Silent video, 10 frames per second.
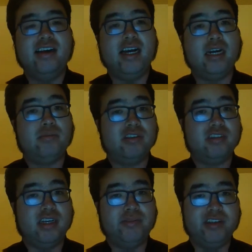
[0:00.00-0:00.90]
Admiral
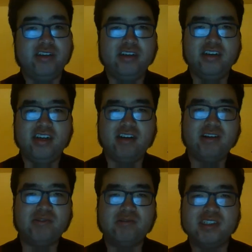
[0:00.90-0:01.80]
Samuel Hood,
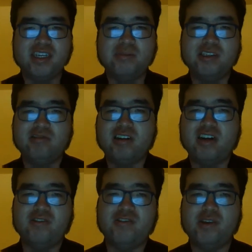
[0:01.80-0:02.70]
however, was able to
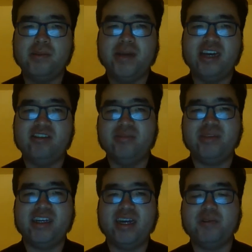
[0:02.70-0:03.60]
recover from the battle and
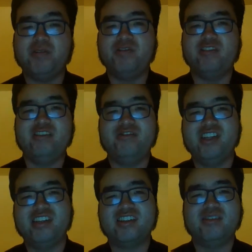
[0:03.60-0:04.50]
became a
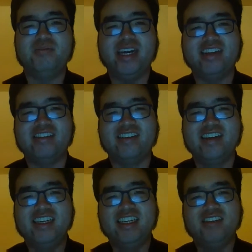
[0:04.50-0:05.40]
full-fledged commander
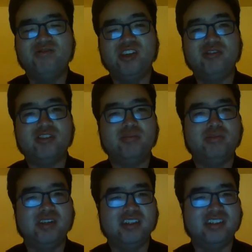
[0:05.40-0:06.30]
in future
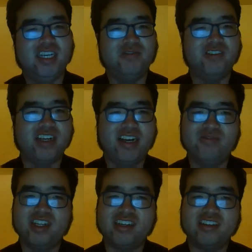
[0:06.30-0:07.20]
British naval
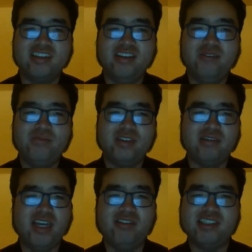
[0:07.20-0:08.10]
conflicts.
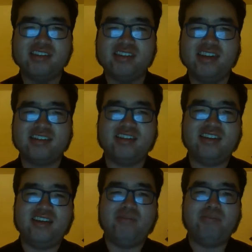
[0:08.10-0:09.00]
So that was essentially
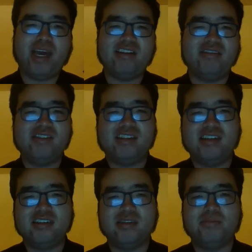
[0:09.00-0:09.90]
the Battle of the
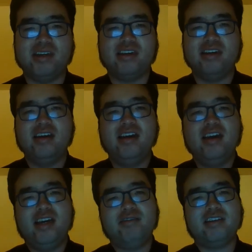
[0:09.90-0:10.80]
Chesapeake.
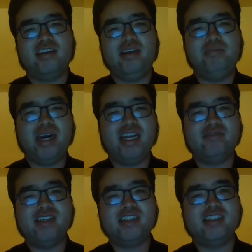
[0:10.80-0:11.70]
It was a key
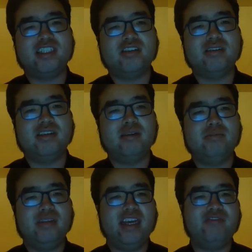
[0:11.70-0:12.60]
battle which ensured the
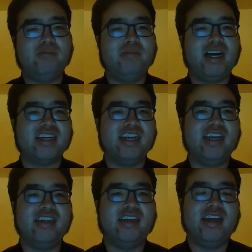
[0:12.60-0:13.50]
naval
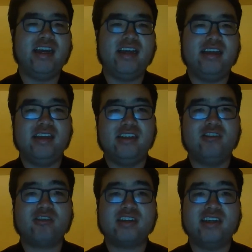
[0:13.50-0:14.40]
blockade in
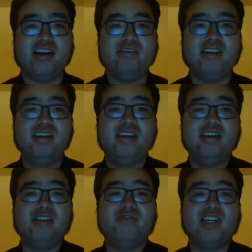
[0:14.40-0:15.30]
Yorktown,
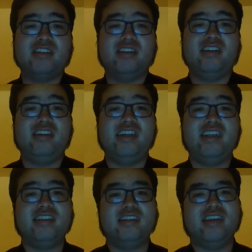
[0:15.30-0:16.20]
eventually
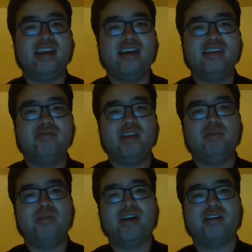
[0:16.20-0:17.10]
leading to the end of the
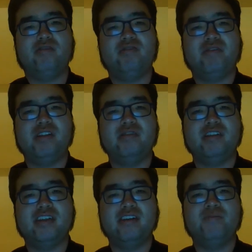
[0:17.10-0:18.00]
American
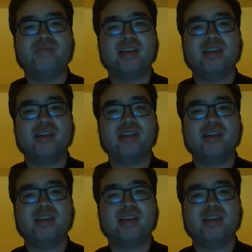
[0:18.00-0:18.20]
Revolution.